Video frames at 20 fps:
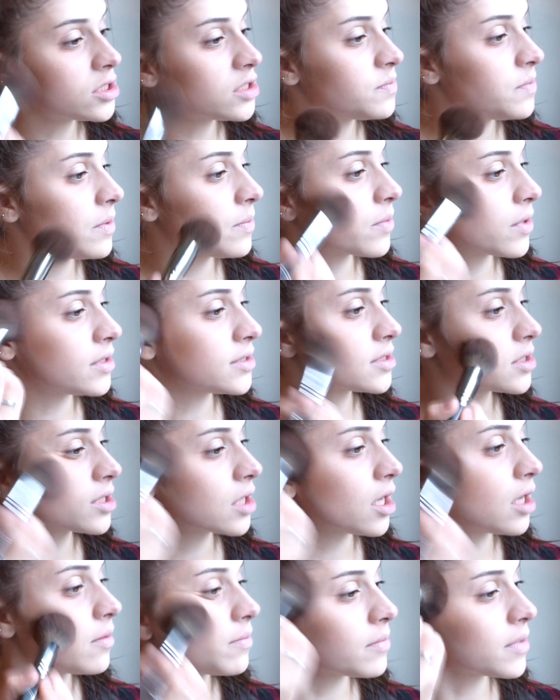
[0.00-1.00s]
Just be bronzing
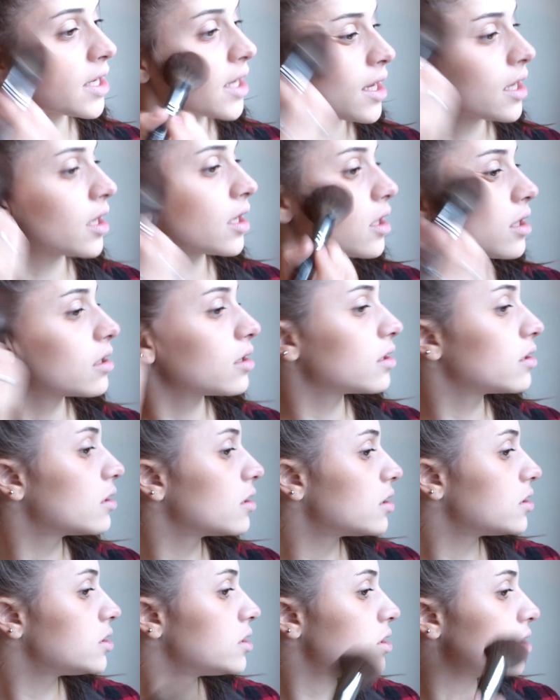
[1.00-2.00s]
up my
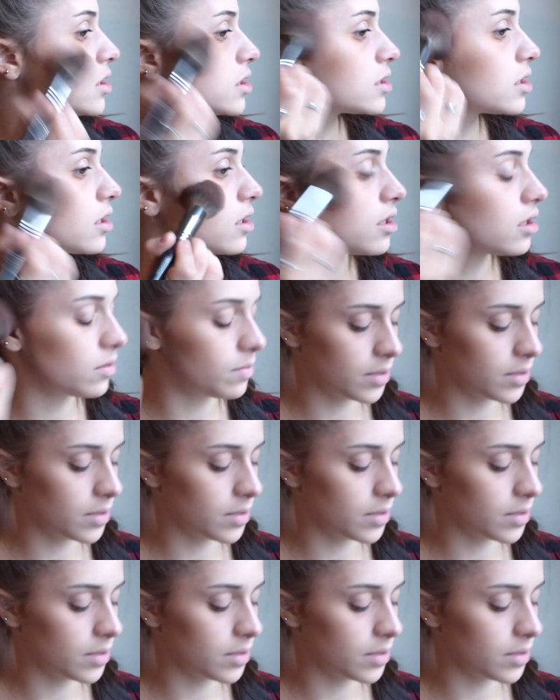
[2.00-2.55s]
cheeks a little